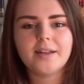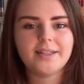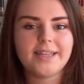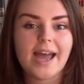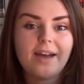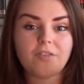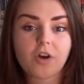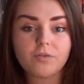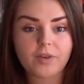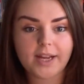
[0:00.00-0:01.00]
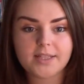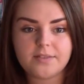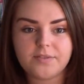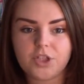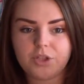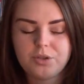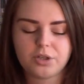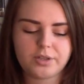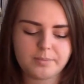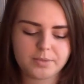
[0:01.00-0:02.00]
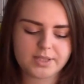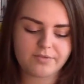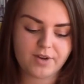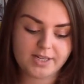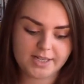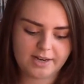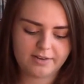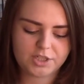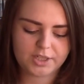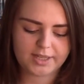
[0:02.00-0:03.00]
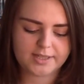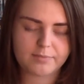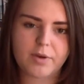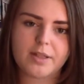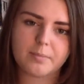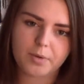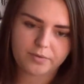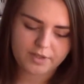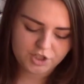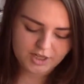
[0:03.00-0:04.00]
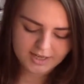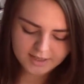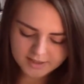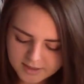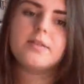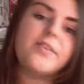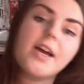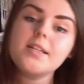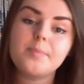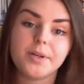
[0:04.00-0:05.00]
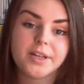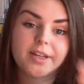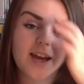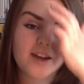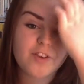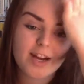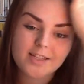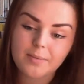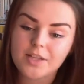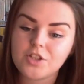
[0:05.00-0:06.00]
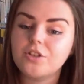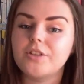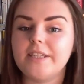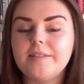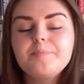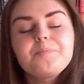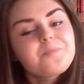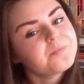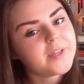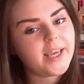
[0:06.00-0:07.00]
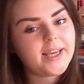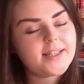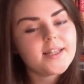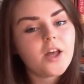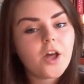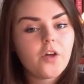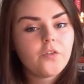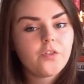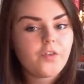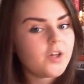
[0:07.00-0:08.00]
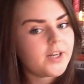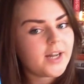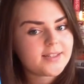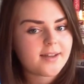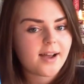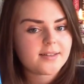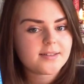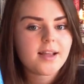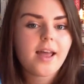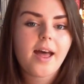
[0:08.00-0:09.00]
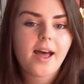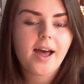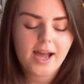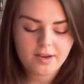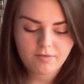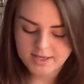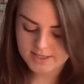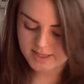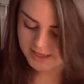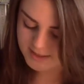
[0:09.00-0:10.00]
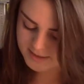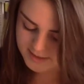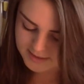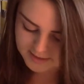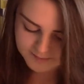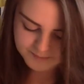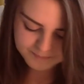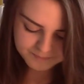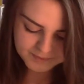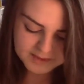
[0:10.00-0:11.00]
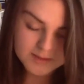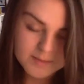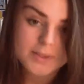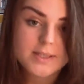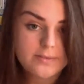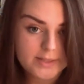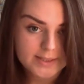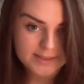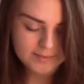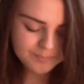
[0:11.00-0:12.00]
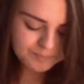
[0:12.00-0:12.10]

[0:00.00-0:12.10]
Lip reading: yeah, I've got ratings of the 2 John Green books that I've read in here actually, because I've read them both this year. The first book that I've read by John Green is The Fault in Our Stars. I read this specifically